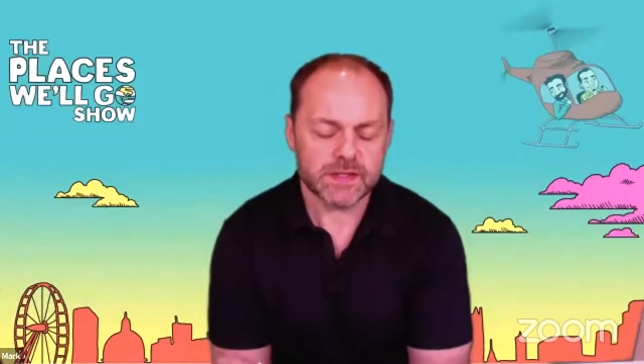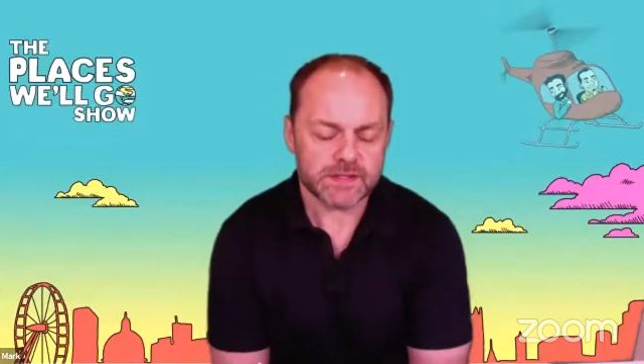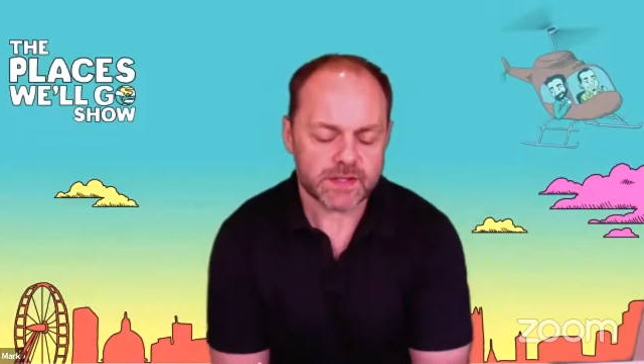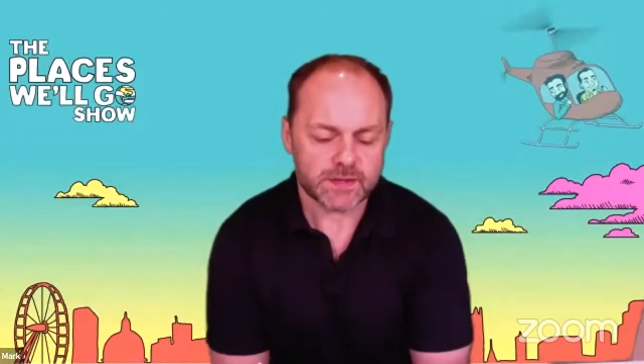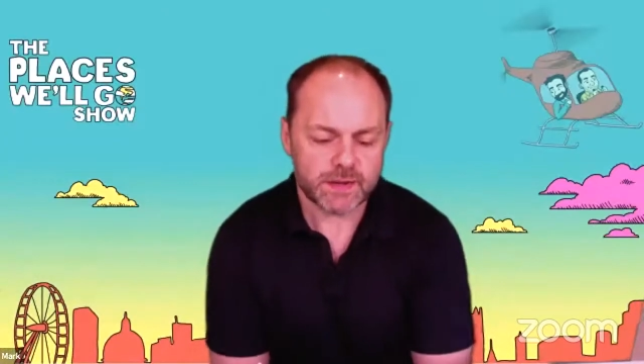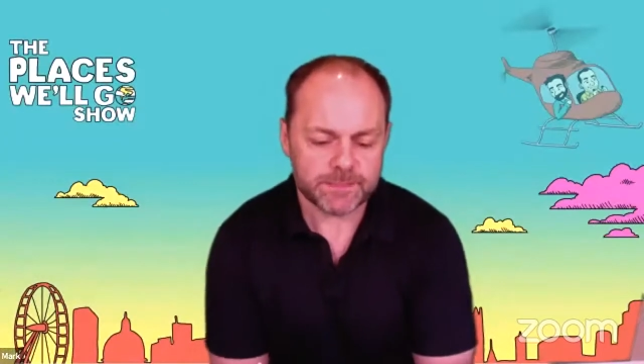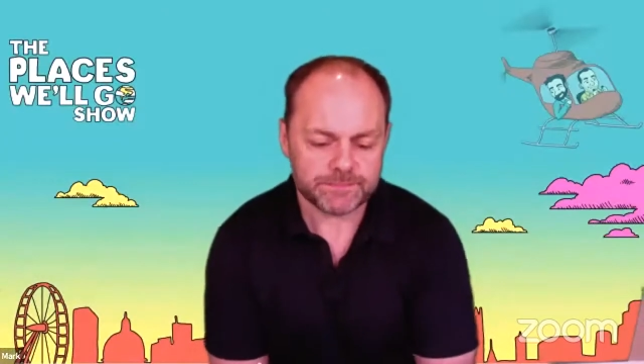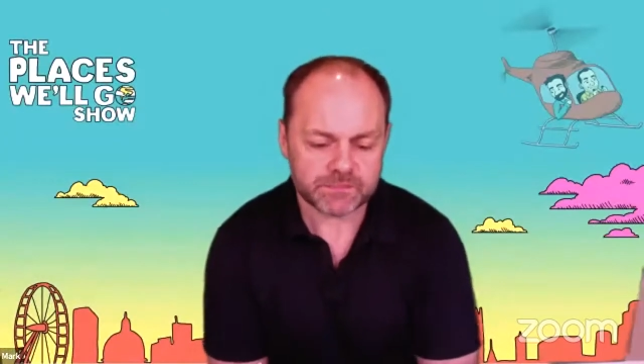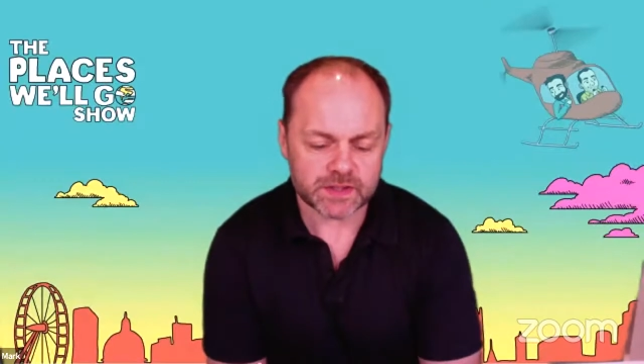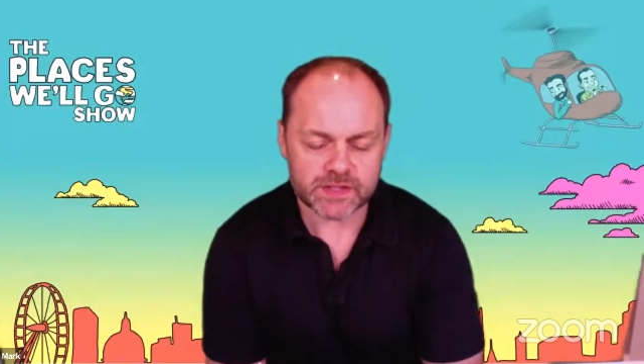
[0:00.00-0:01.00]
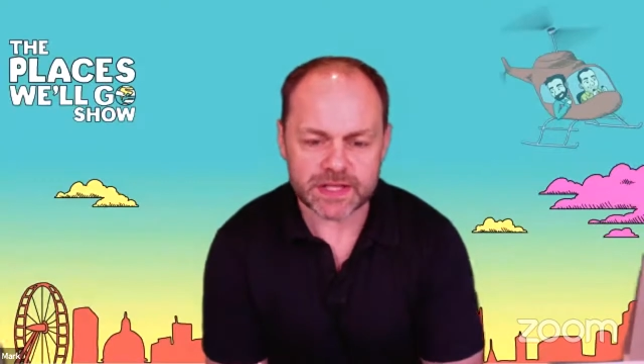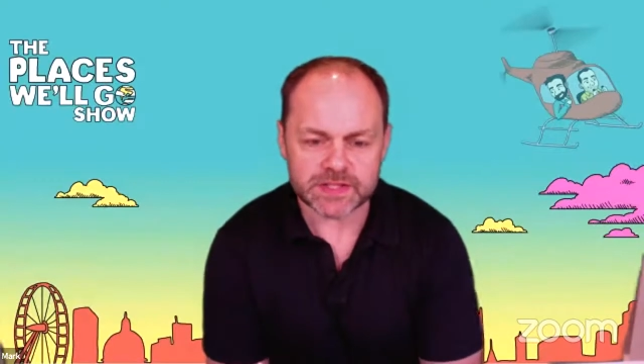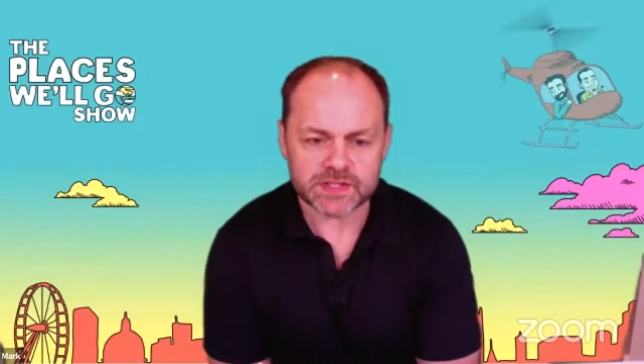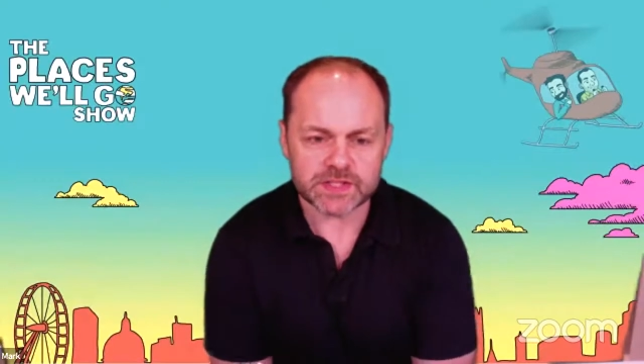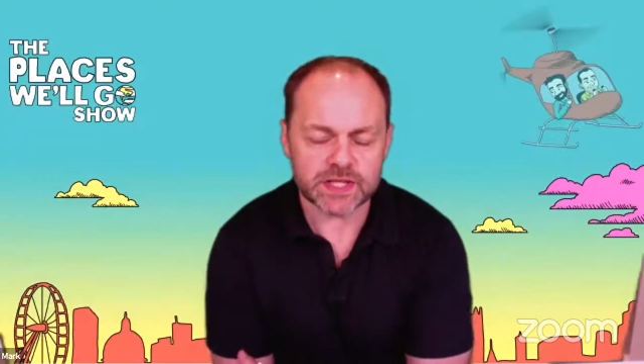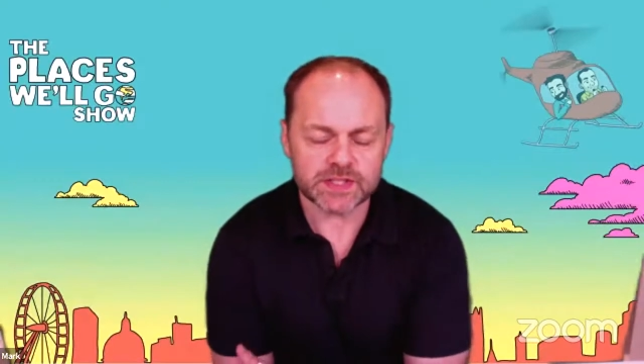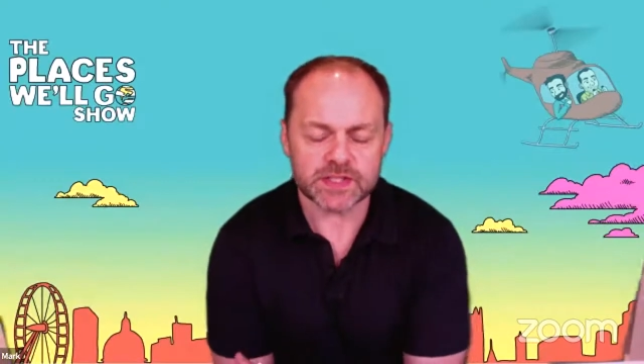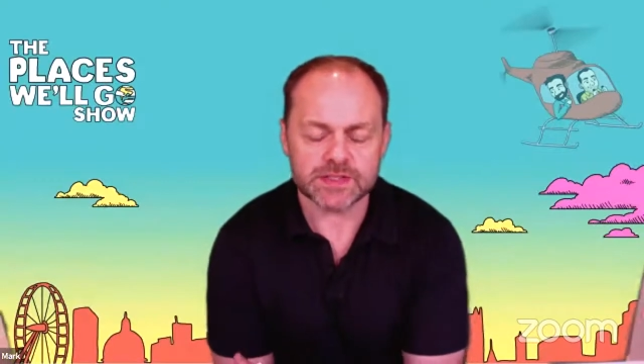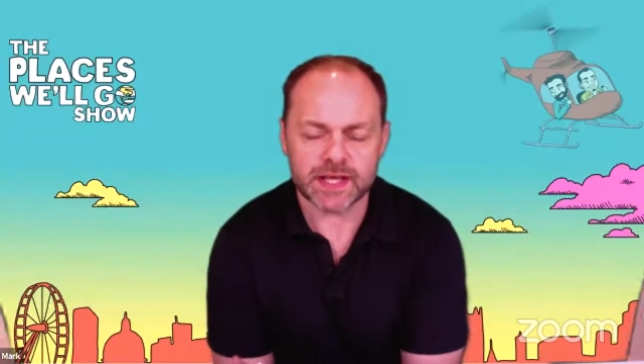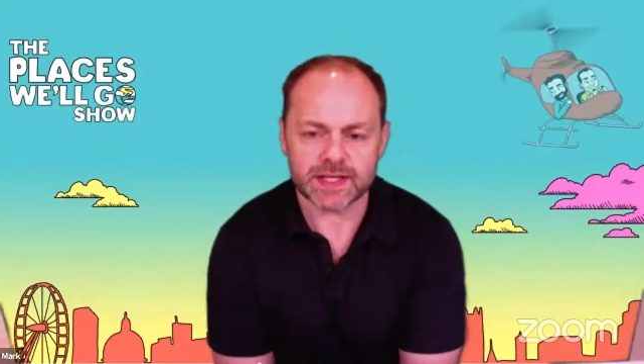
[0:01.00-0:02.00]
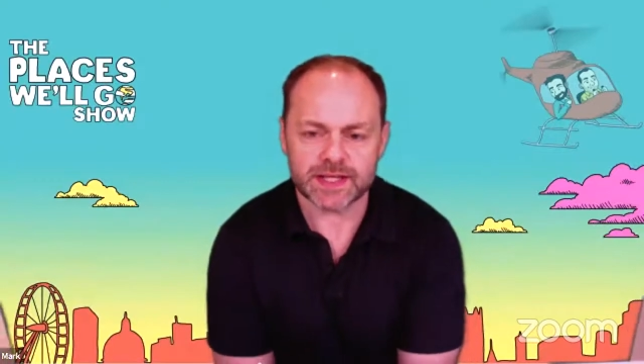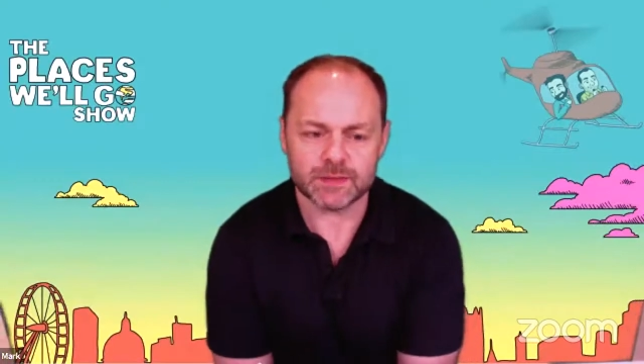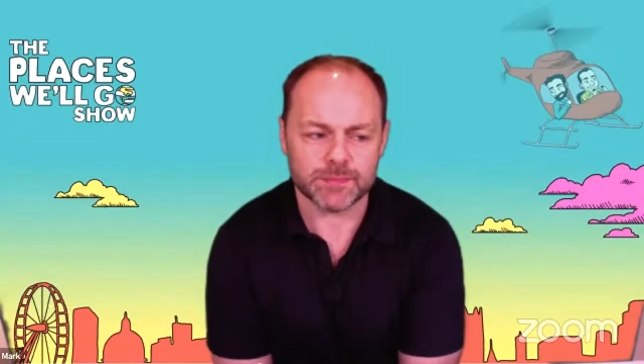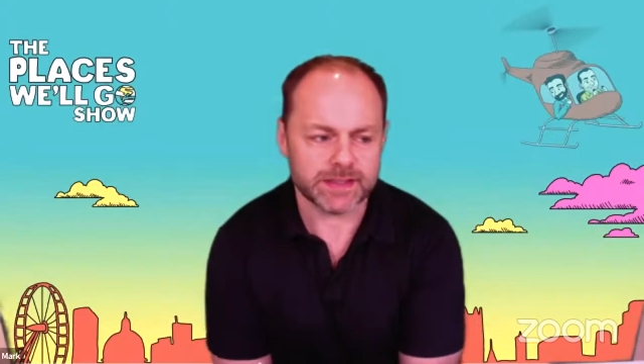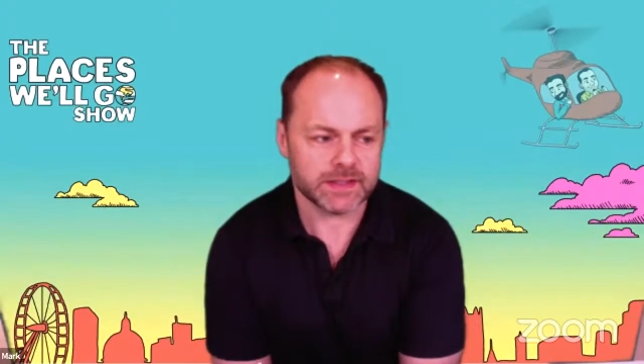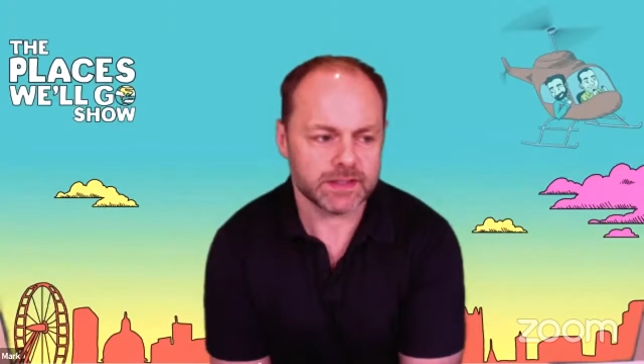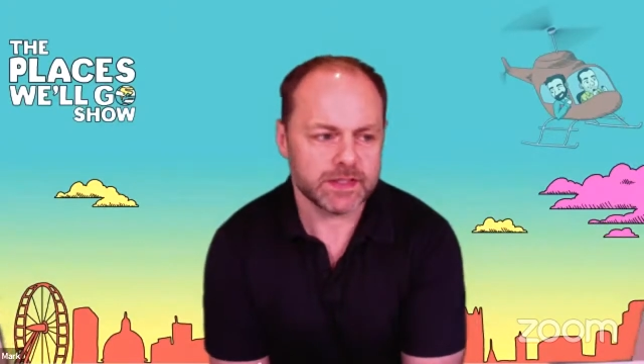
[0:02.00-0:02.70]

So Lex, just changing tack a little bit.